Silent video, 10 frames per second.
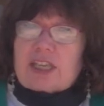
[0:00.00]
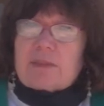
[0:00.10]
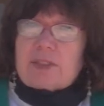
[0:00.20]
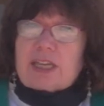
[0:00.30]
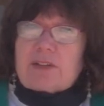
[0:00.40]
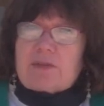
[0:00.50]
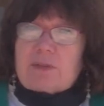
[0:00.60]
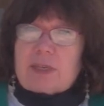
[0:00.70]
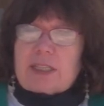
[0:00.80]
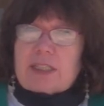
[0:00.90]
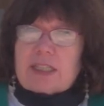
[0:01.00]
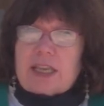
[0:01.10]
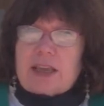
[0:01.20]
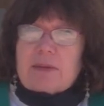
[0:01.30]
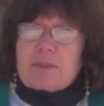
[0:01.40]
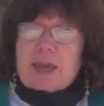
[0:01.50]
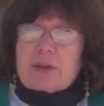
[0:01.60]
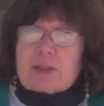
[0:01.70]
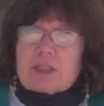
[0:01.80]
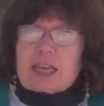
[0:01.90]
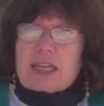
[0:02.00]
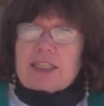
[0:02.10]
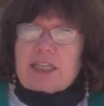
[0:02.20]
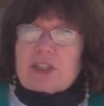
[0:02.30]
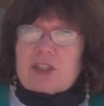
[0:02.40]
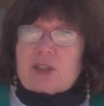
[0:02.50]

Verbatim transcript: comes down from his mountain and teaches the